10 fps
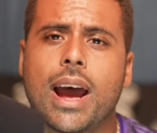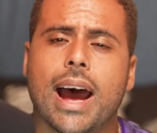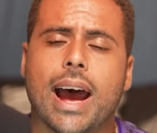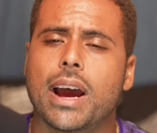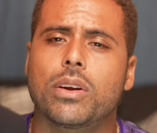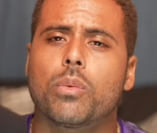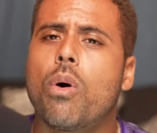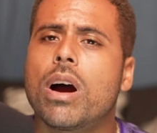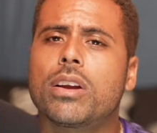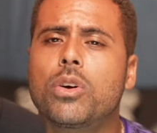and
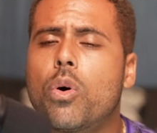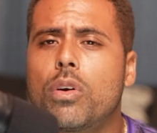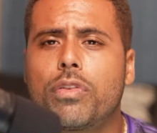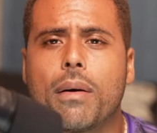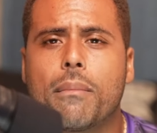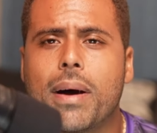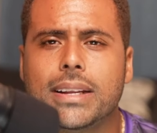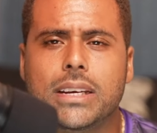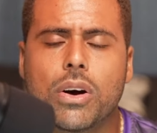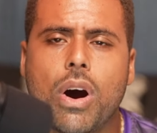1 goal from
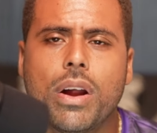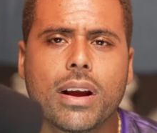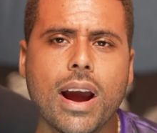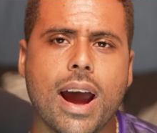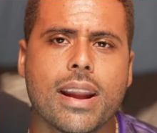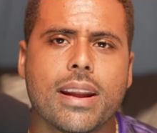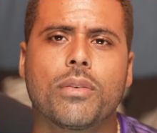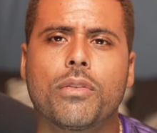Martin Odegaard.